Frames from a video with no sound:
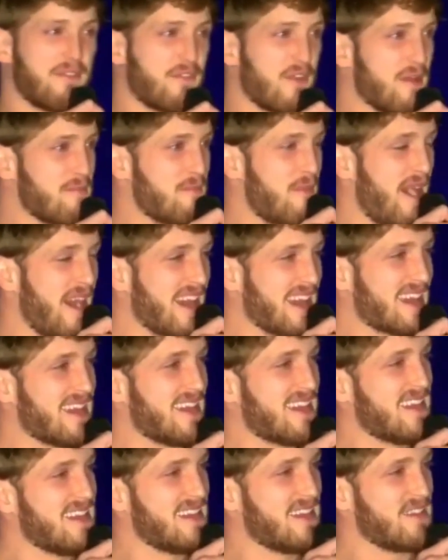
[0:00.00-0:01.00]
to my friend
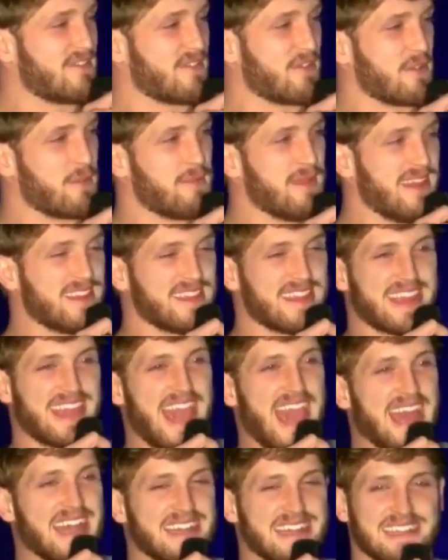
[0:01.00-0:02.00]
Mike for being the
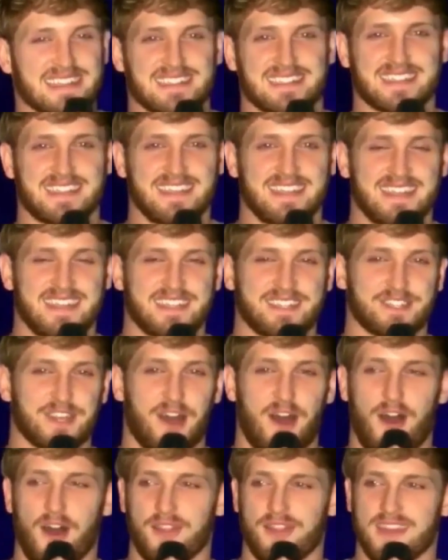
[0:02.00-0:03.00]
catalyst
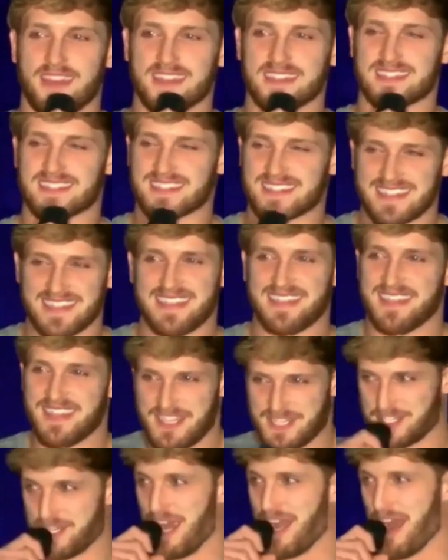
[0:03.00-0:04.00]
to all this.
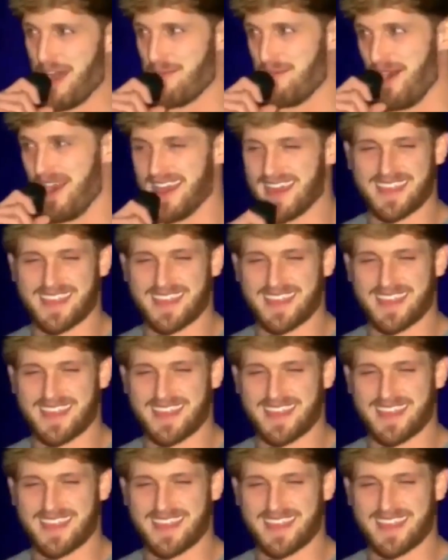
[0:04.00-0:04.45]
Shout out,